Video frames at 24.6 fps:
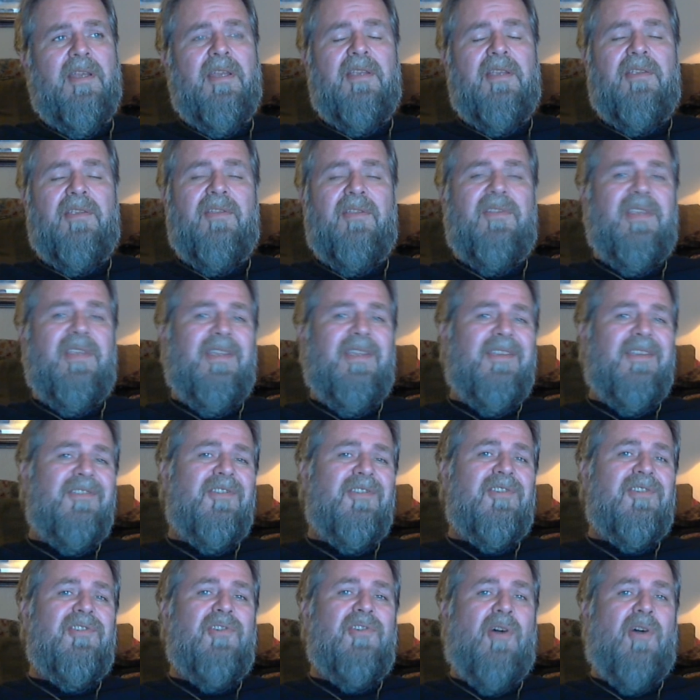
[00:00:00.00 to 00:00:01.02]
You think it's
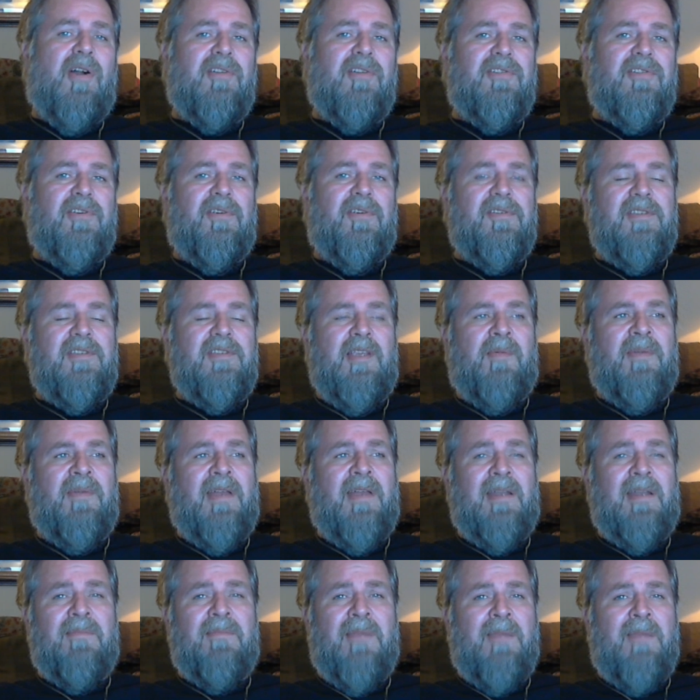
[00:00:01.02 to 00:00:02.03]
just dog turds coming
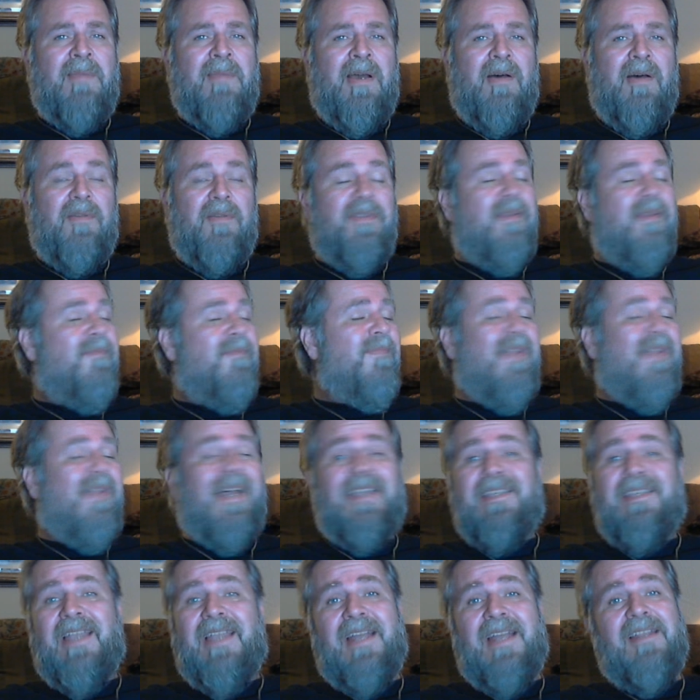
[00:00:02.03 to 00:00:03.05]
out of my mouth? I
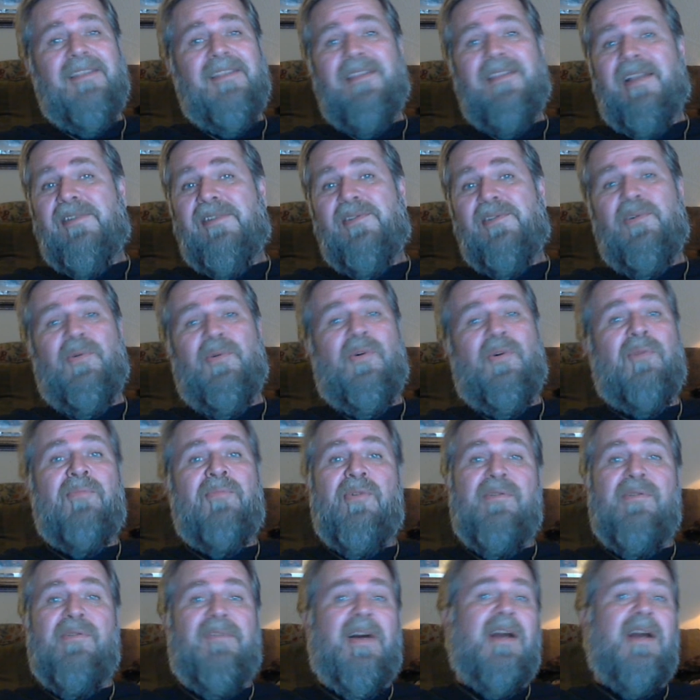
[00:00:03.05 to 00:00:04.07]
get it. That's cool.
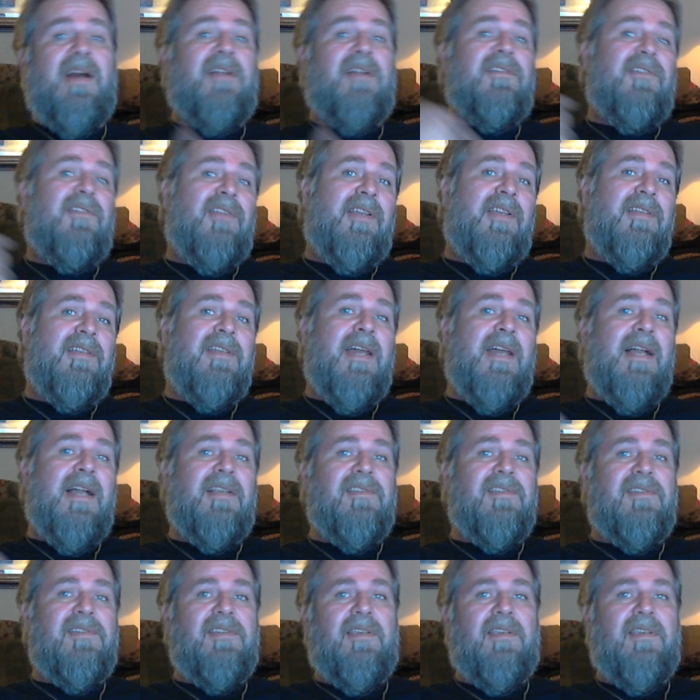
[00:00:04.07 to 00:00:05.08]
Move on. Click
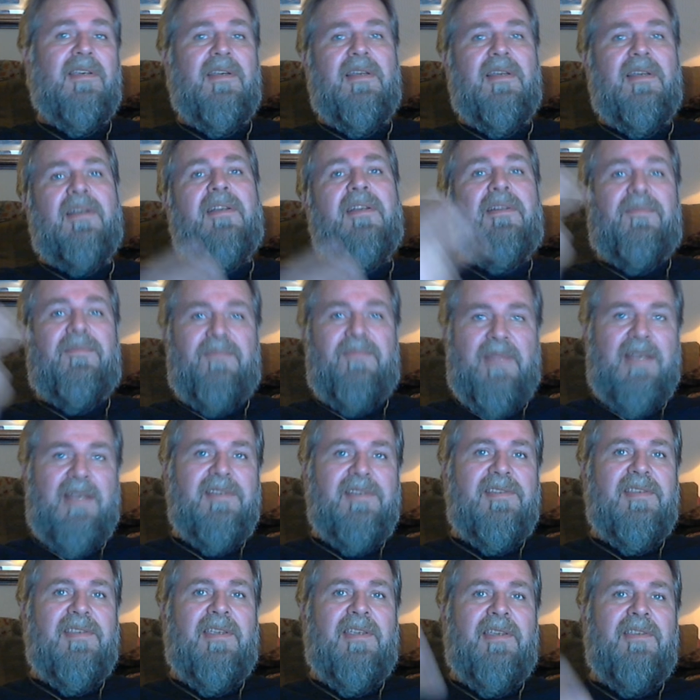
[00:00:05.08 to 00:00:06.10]
next. Nice
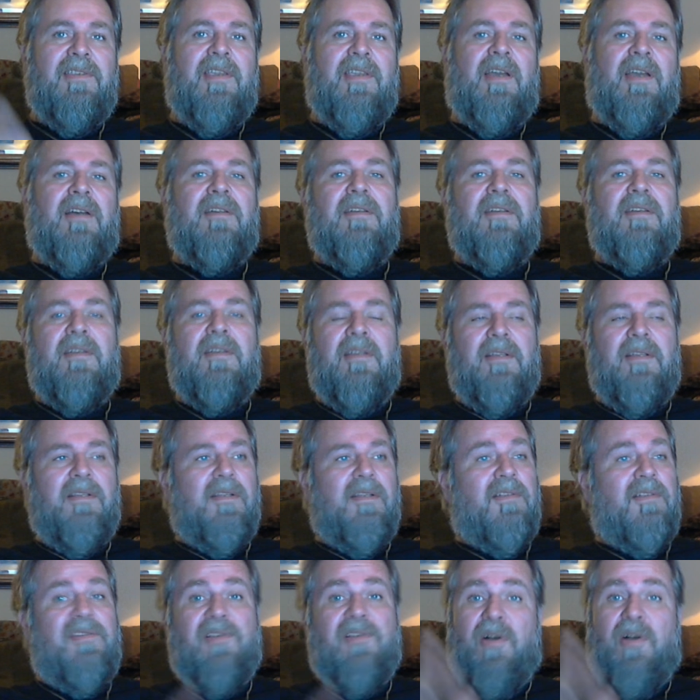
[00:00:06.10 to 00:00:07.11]
seeing you.
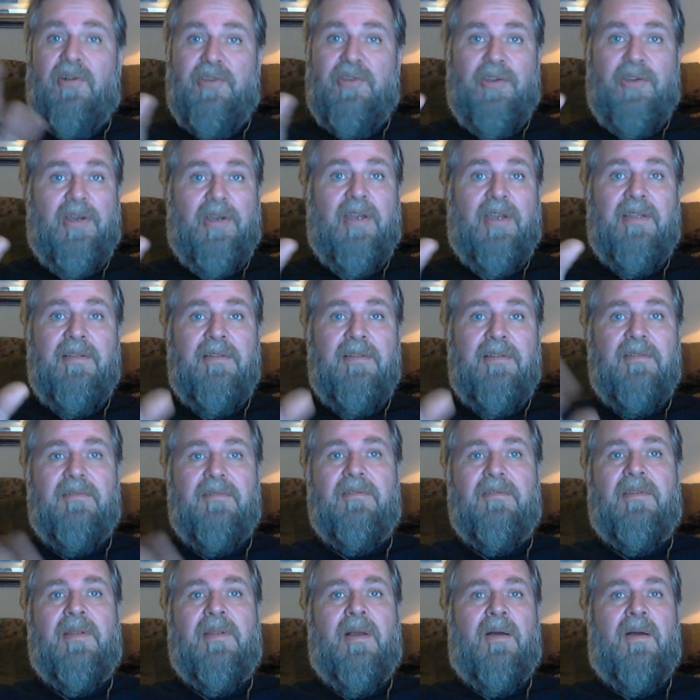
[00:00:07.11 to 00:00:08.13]
It's all good.
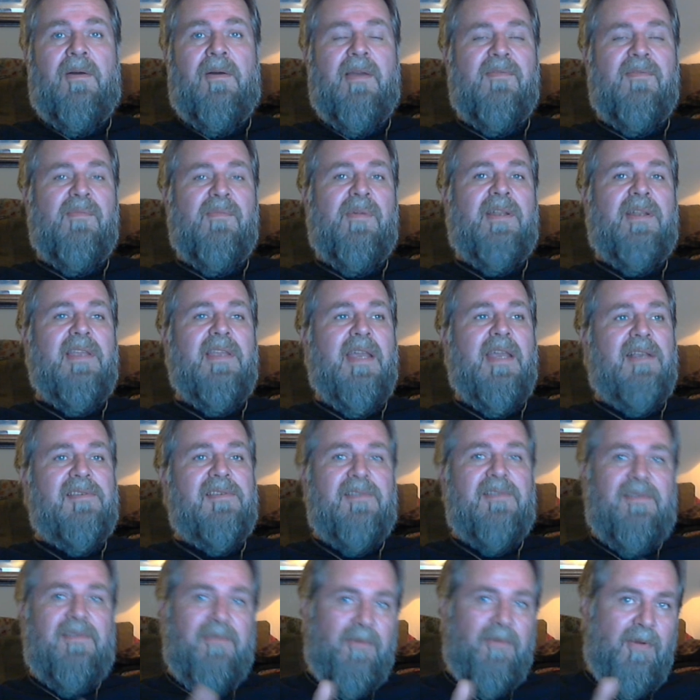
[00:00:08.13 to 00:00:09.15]
You know, everybody
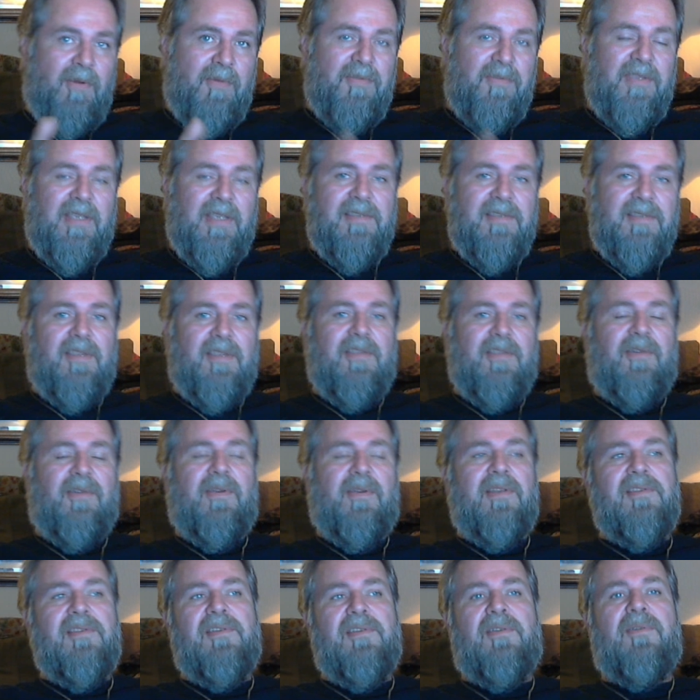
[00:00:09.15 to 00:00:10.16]
has their own things that they're
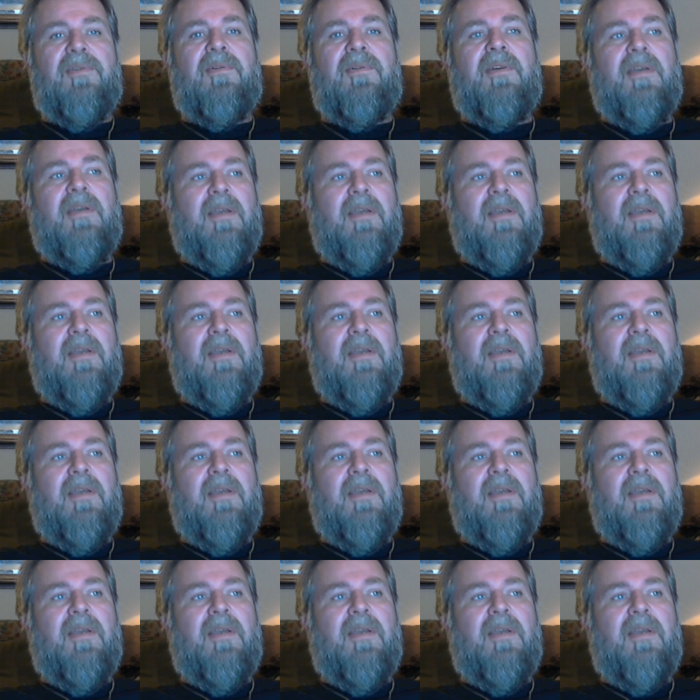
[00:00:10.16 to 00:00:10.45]
into.